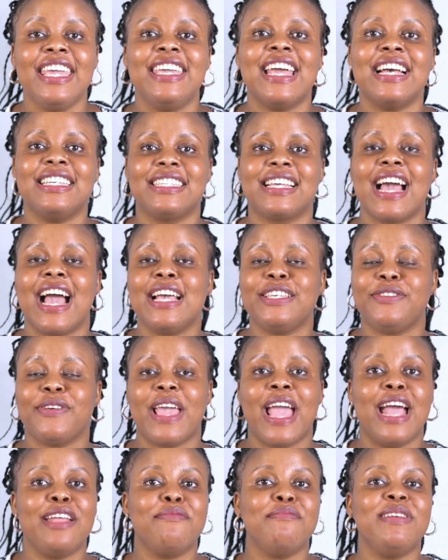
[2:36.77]
Yes, guys, you
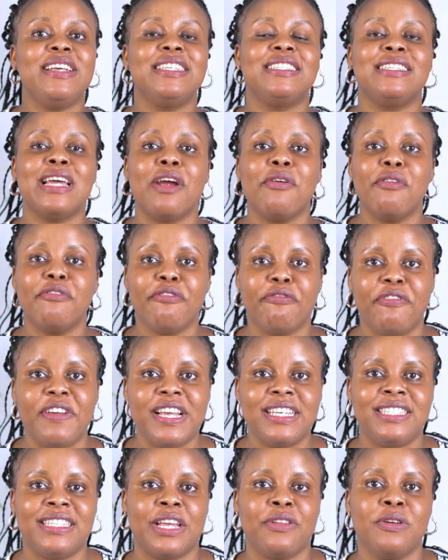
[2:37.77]
heard me, zero
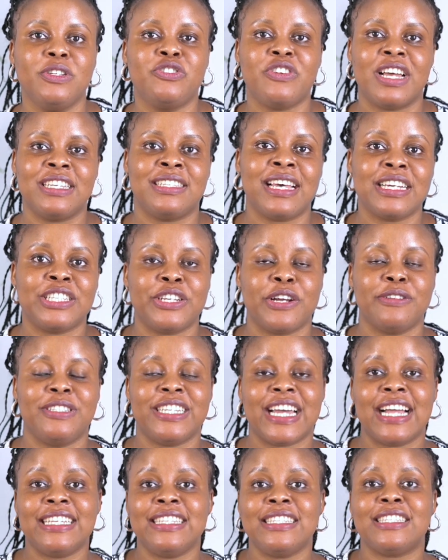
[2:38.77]
fees. There are no transaction
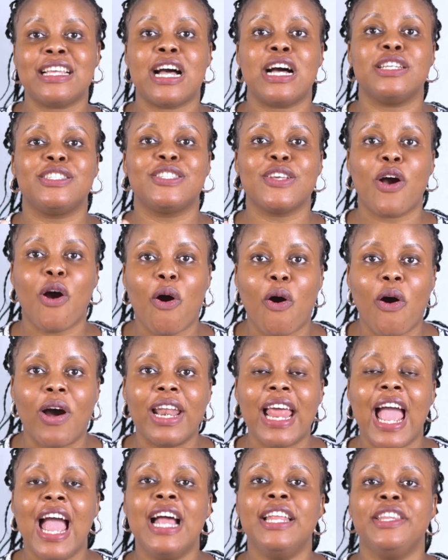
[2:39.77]
charges at all.